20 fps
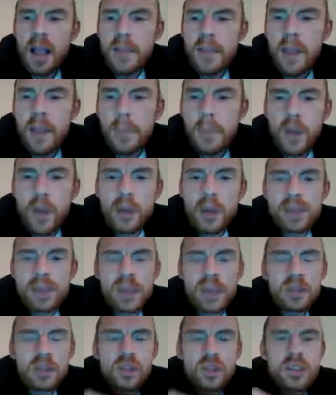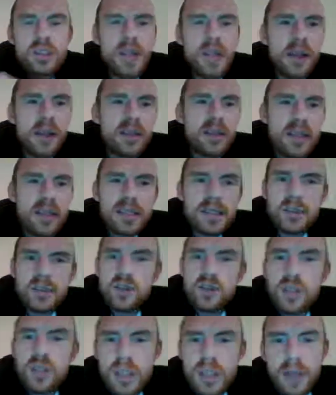that person that's just had this,
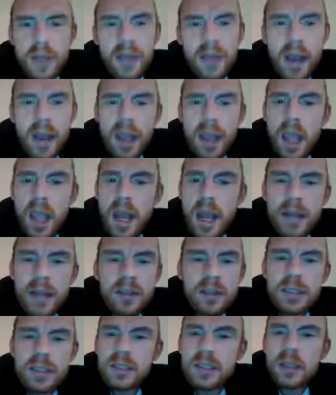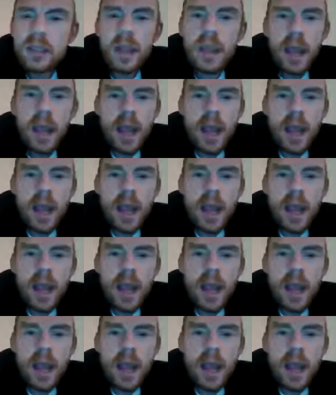just had that illnesses,